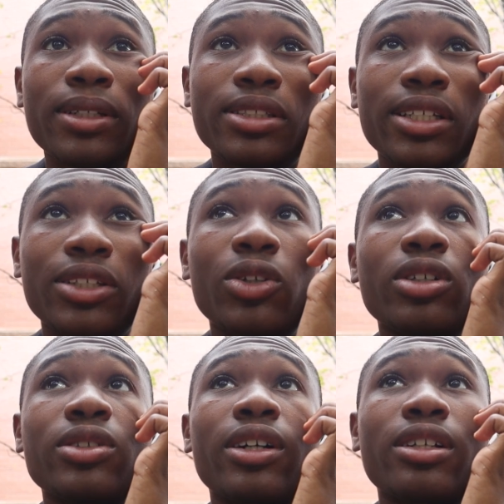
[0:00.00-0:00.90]
Penn State, you
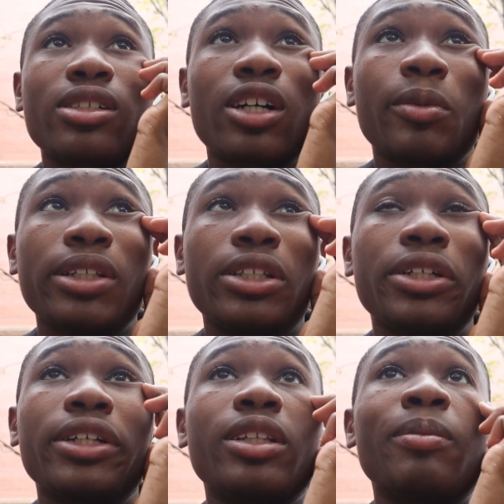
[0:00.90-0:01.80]
also got to talk about the
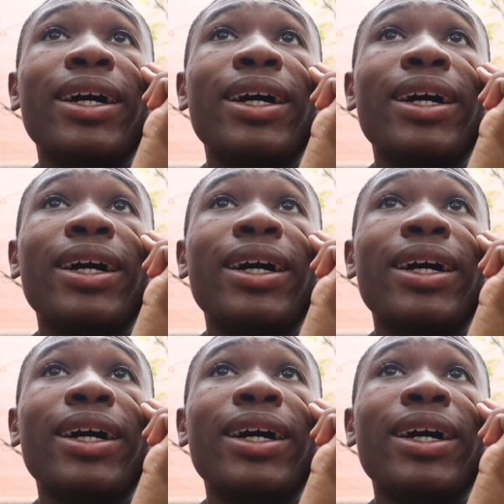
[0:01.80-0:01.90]
good and the